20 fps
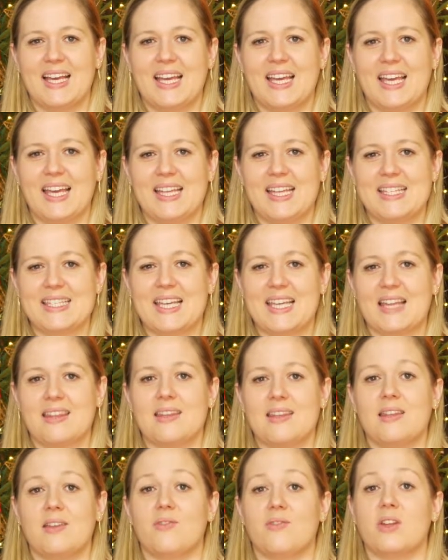It's
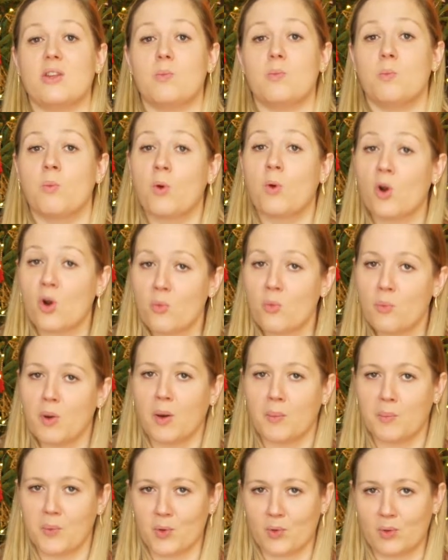getting even more
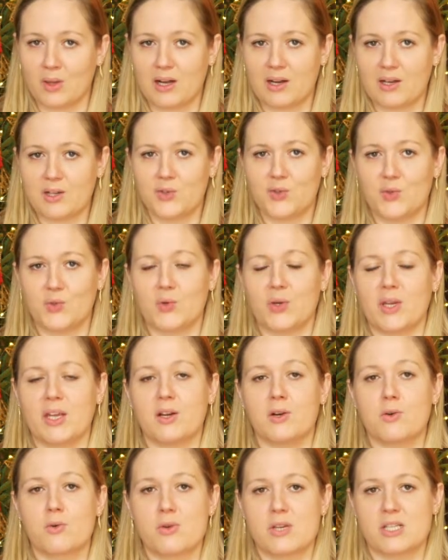popular during
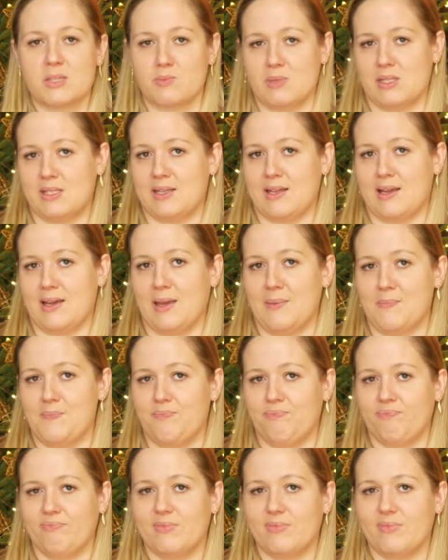Christmas time.